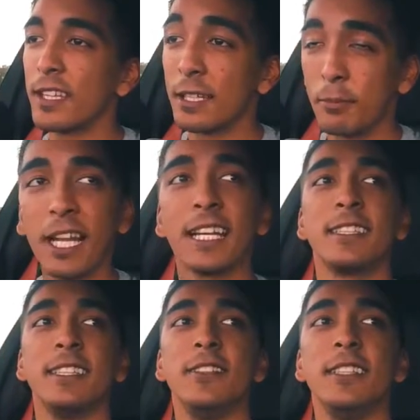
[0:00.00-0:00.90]
the Black
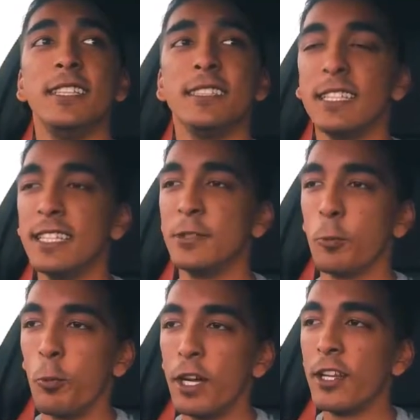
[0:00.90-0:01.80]
Series is
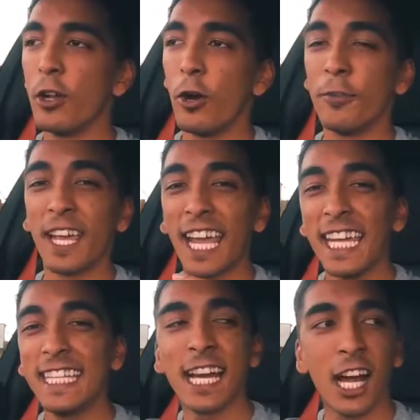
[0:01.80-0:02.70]
one of
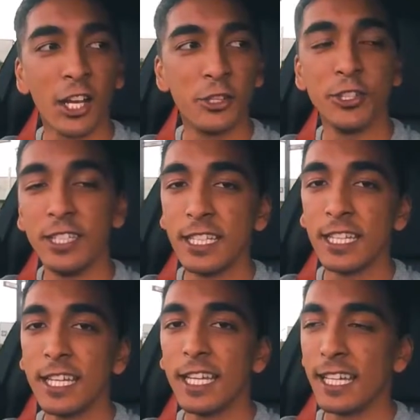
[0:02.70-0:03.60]
800
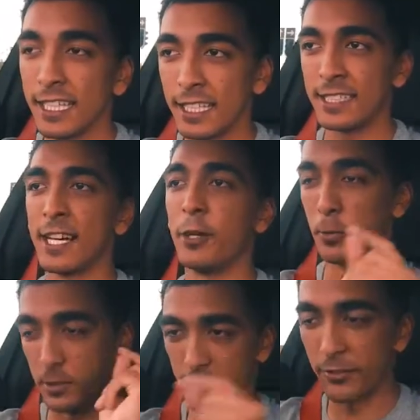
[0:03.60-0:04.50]
in the entire
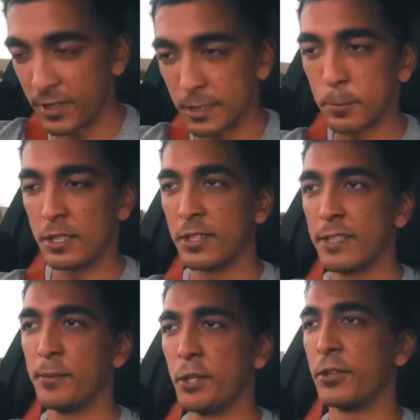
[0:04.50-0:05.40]
world of this
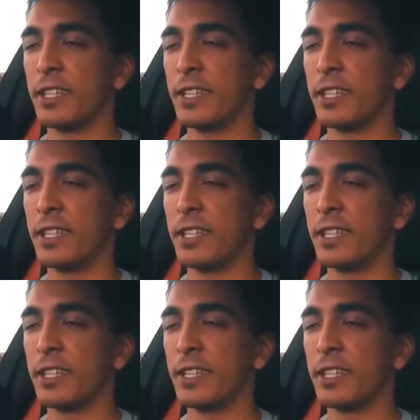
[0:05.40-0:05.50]
particular model.